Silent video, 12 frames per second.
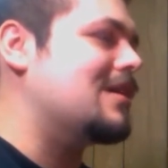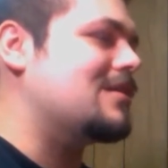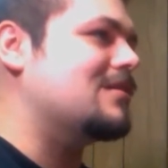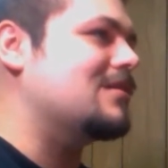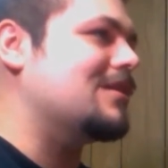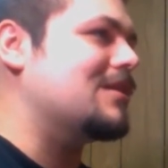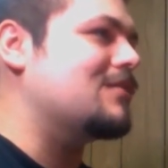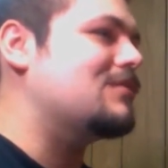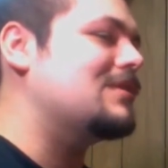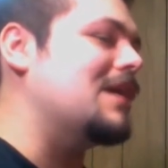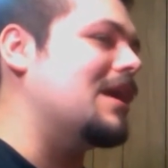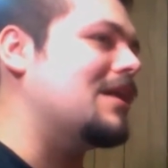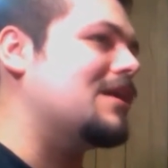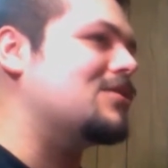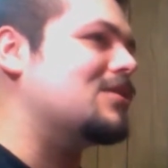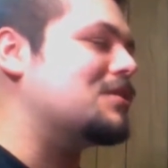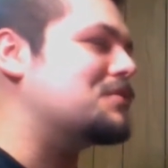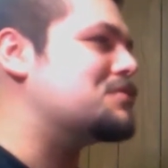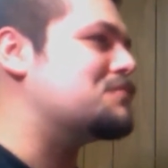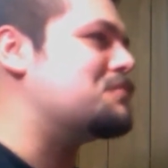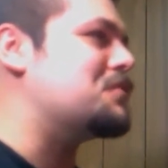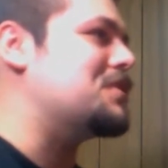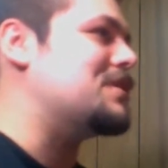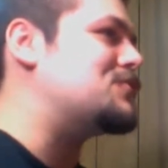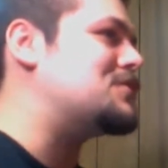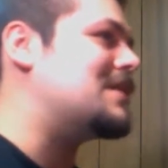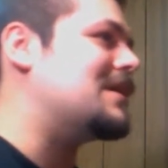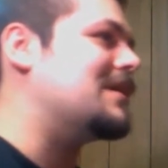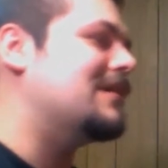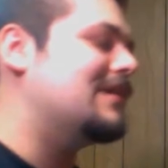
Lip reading: And I thought that was just really interesting.